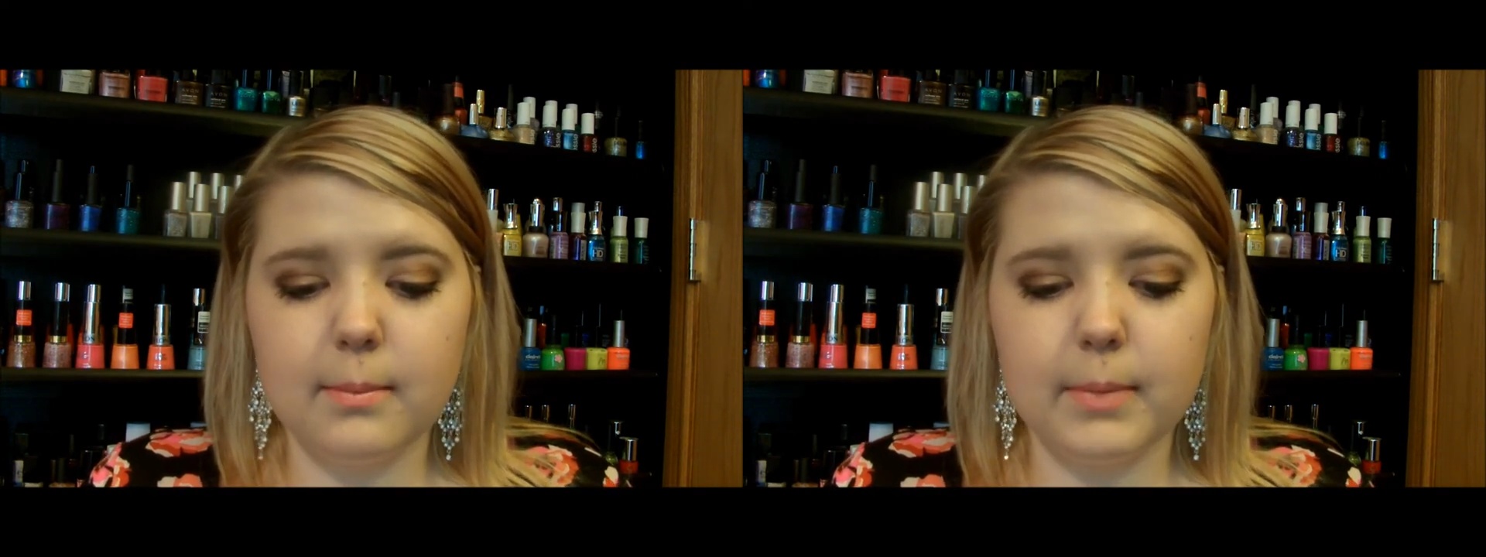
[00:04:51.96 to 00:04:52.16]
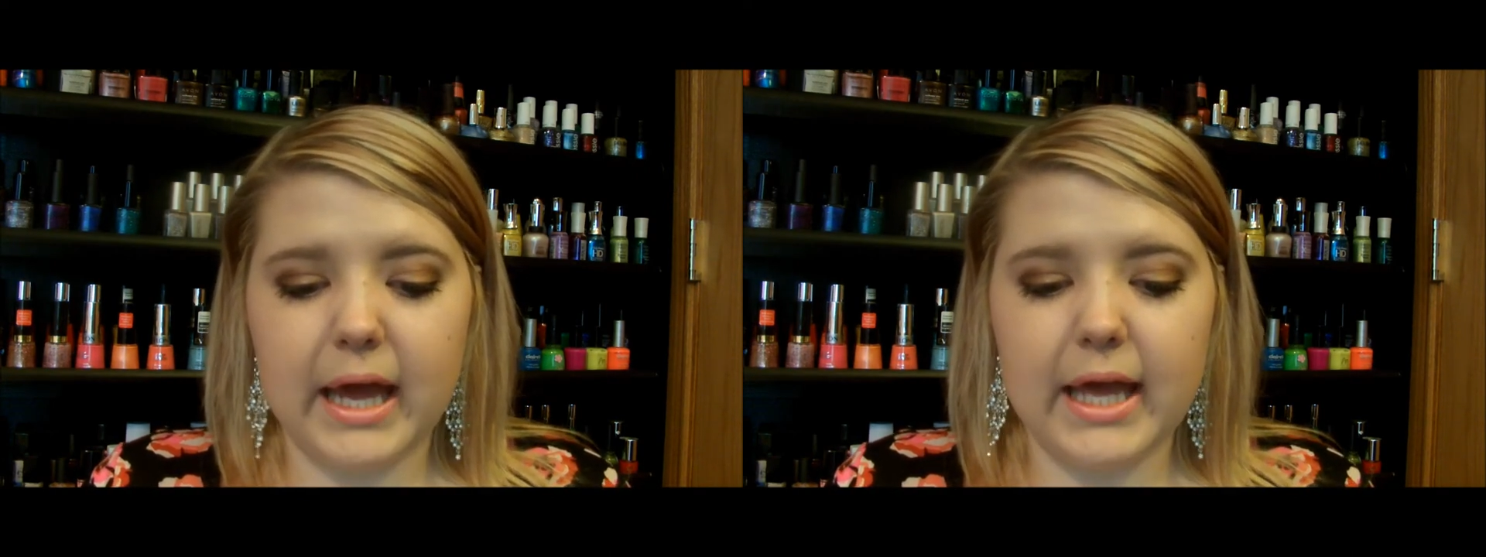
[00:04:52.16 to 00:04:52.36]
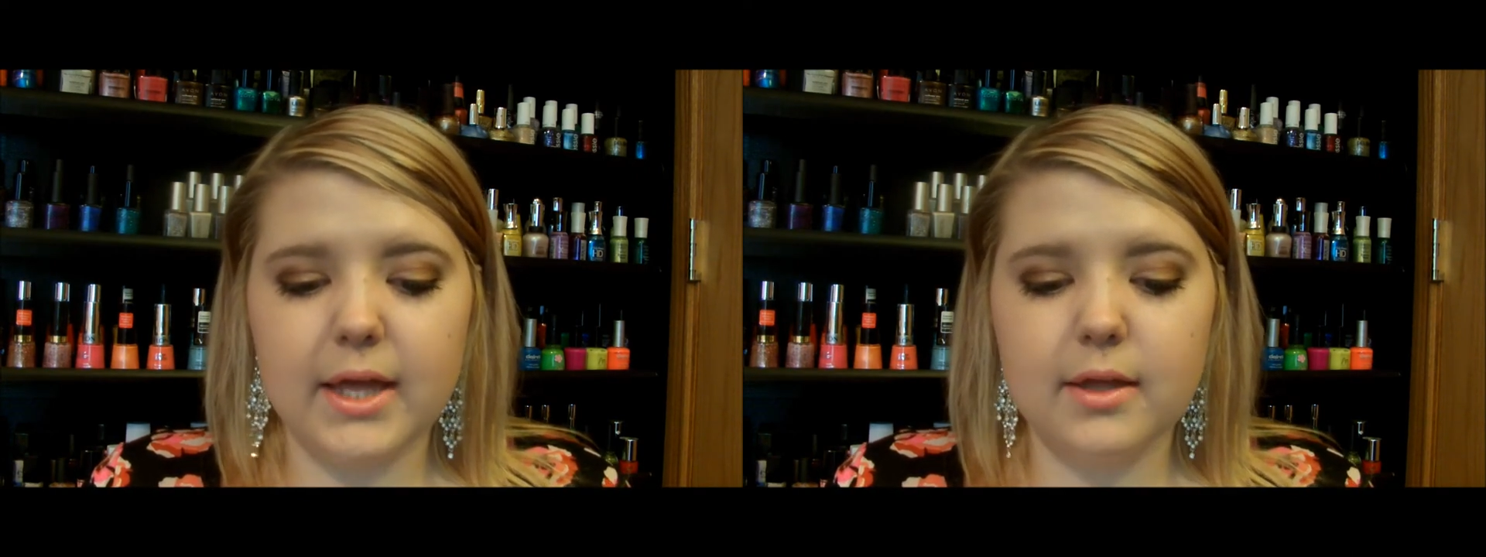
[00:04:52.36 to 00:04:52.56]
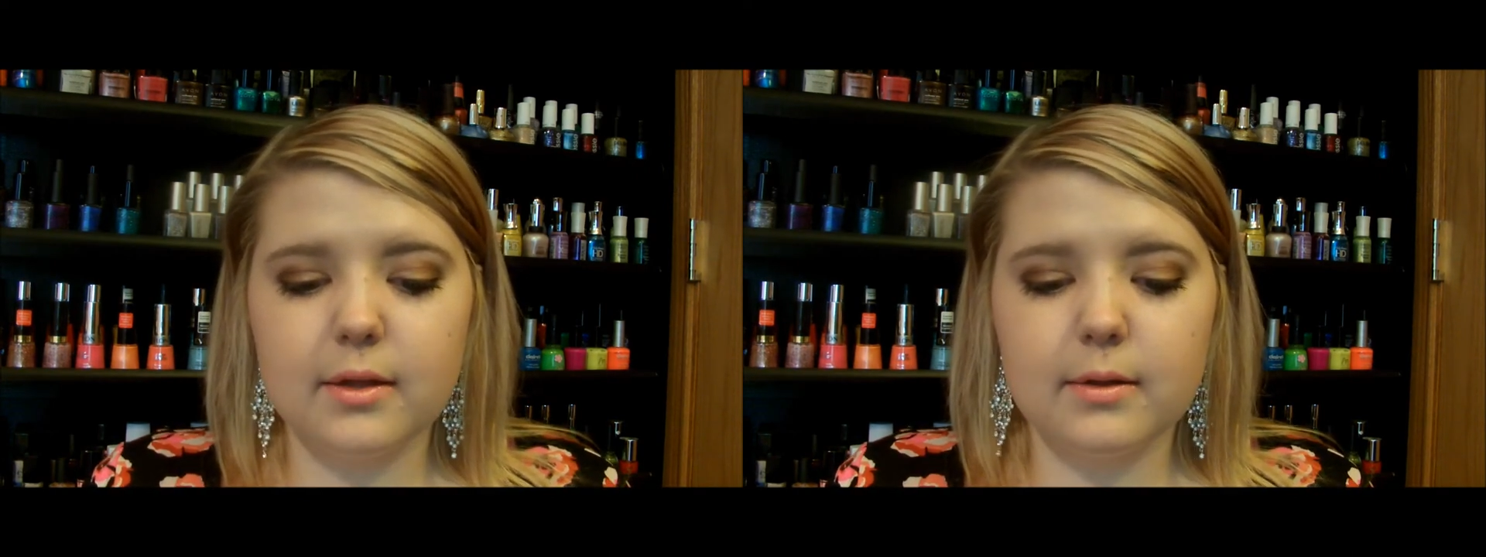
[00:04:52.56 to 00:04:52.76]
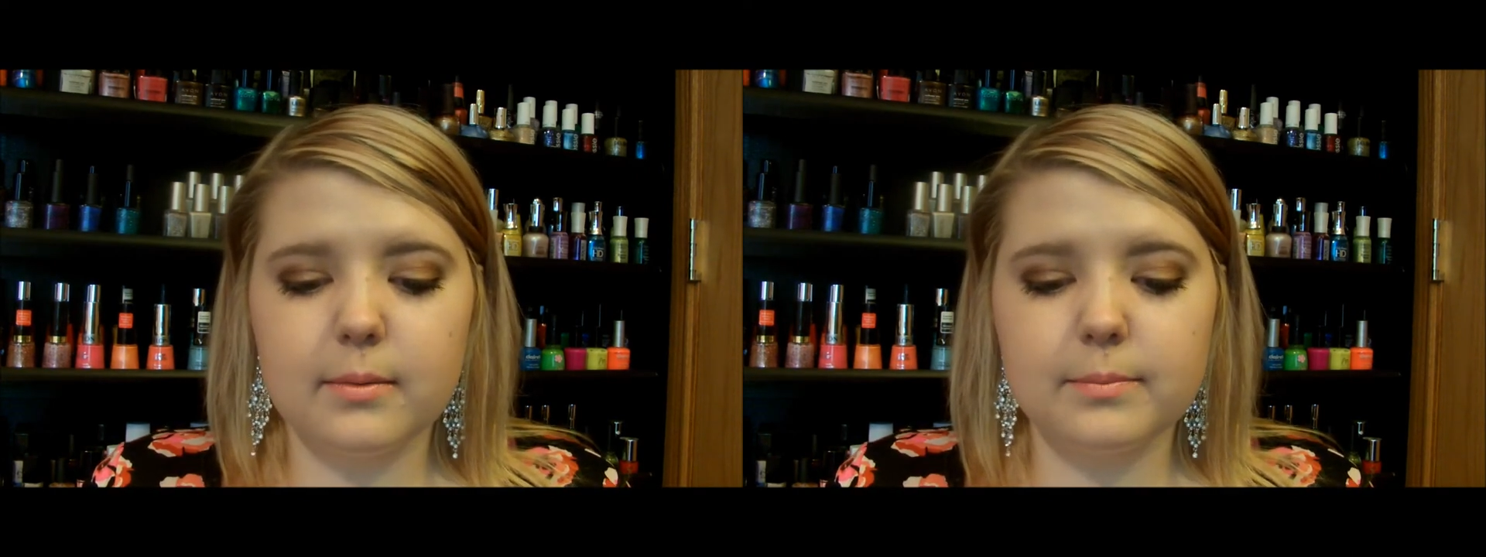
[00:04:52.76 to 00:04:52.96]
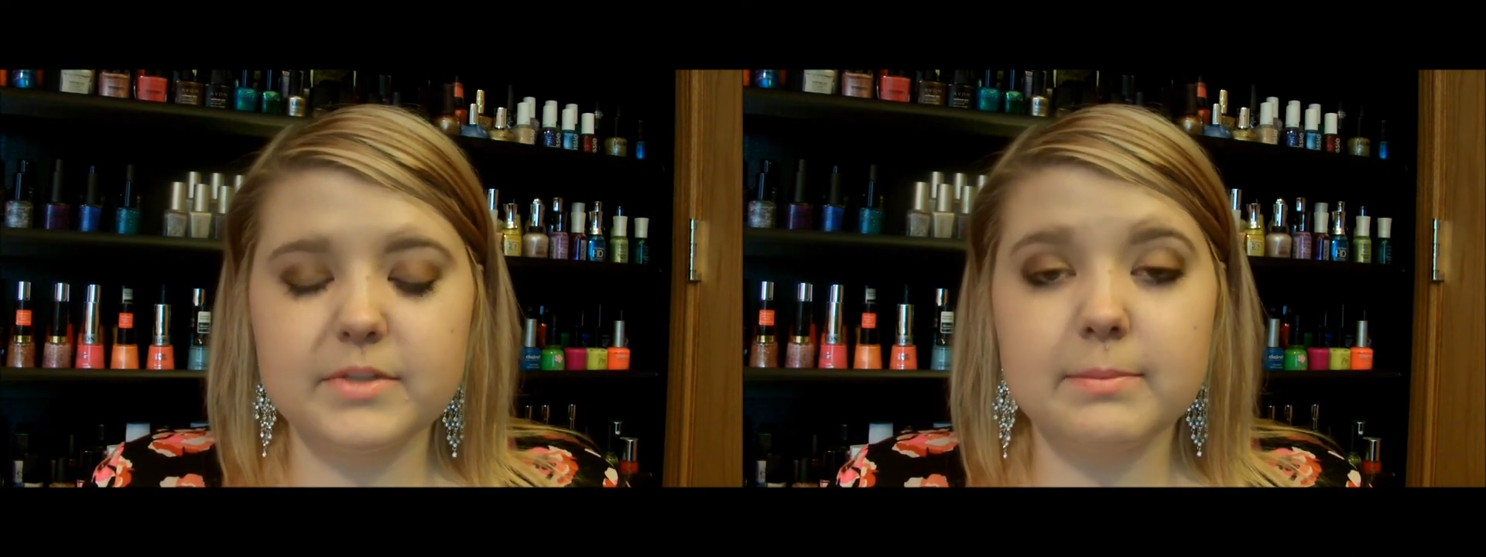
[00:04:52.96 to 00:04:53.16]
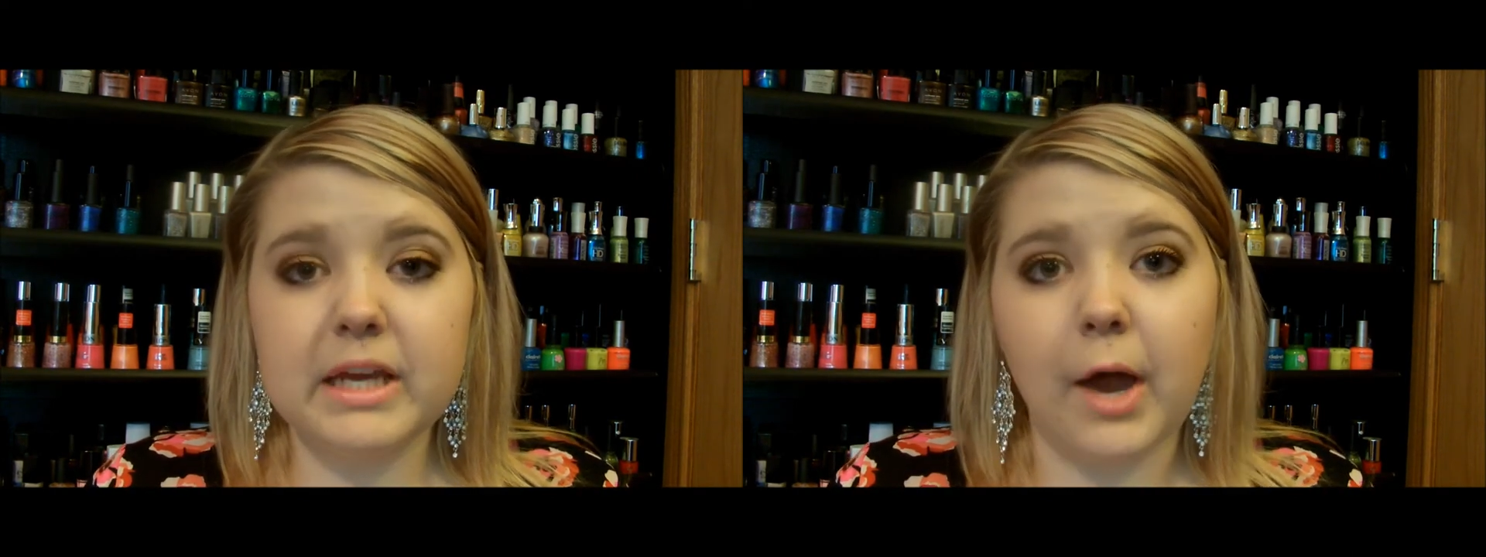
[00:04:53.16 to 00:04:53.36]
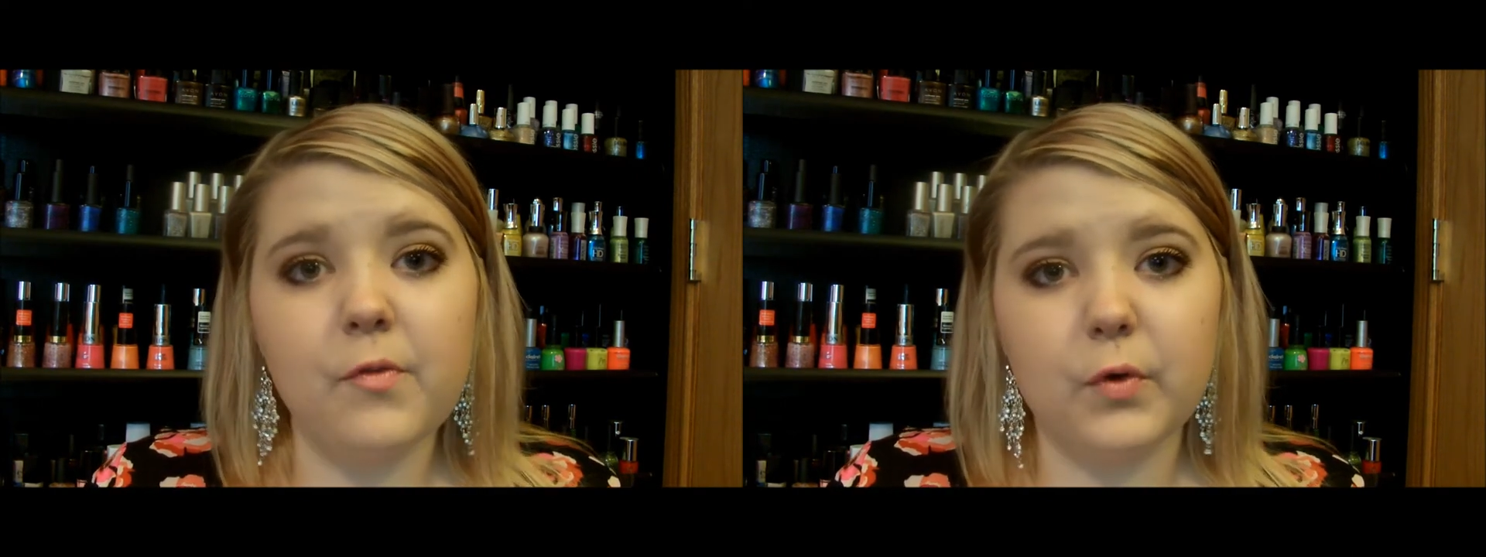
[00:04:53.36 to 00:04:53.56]
but to
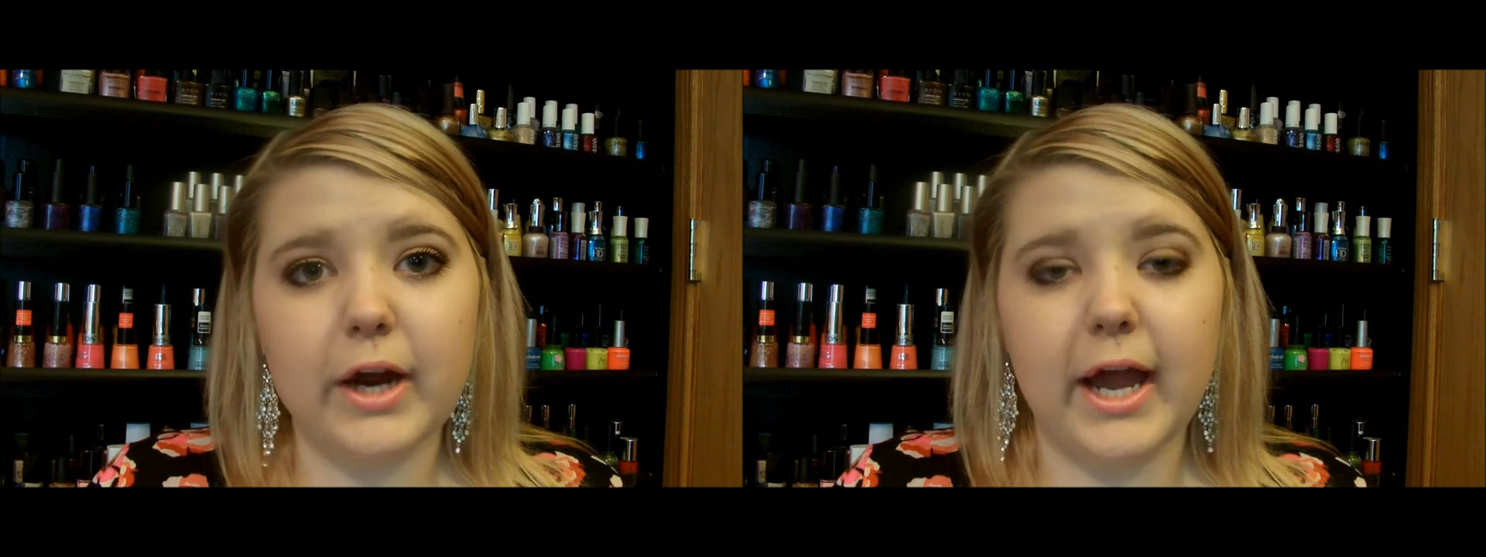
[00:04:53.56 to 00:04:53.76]
make up for it,